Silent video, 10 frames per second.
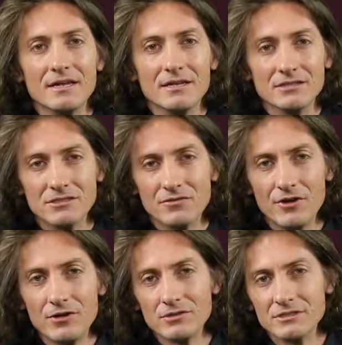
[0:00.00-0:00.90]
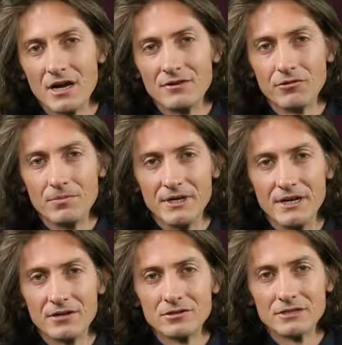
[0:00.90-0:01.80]
This is a video designed for
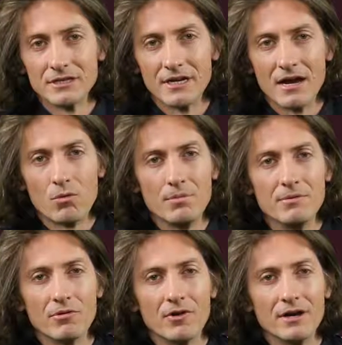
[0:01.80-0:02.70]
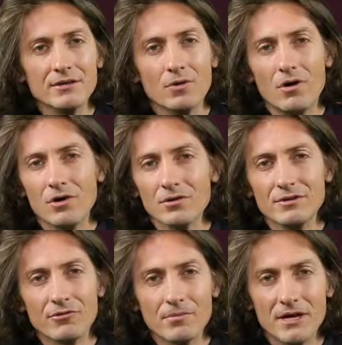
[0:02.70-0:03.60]
beginners, and I will be providing you all the
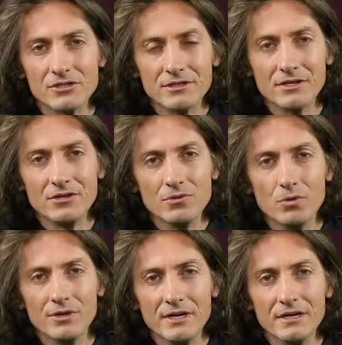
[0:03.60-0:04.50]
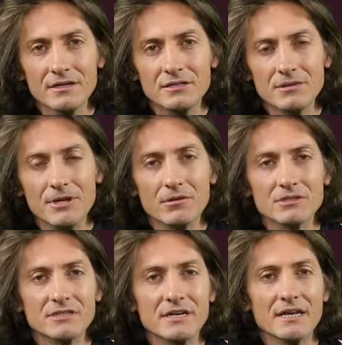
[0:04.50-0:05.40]
information that you will need to be able to
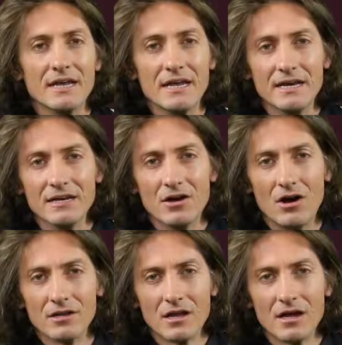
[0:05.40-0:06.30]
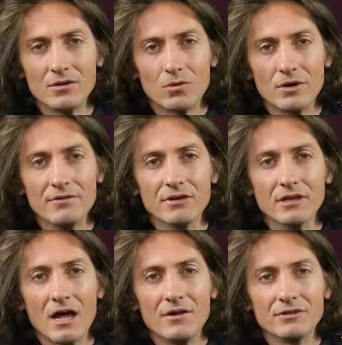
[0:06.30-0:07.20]
sit at any online or even
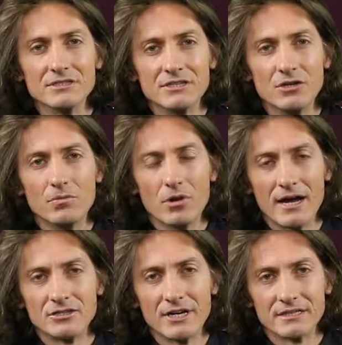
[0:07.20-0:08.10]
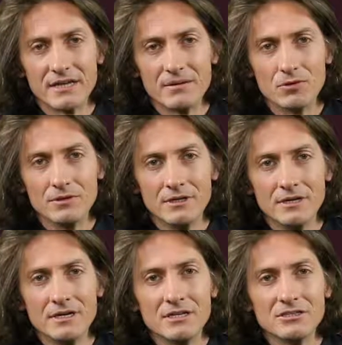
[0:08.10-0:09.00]
live casino blackjack table.
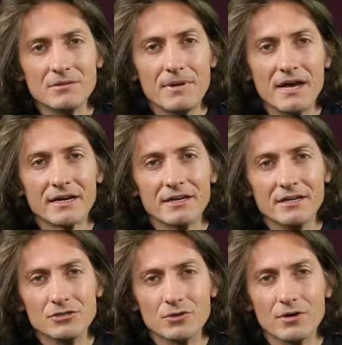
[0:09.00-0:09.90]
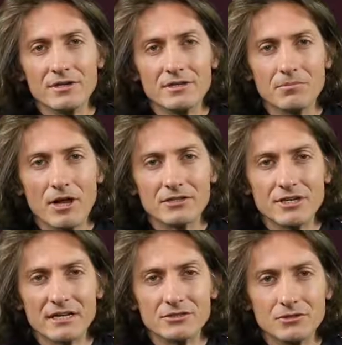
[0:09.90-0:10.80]
Sit back and enjoy the
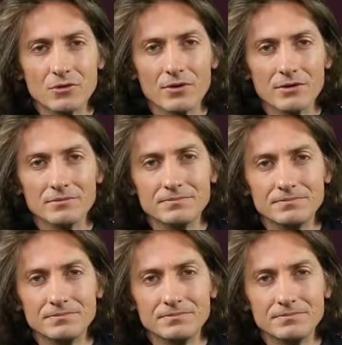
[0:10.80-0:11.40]
Blackjack tutorial.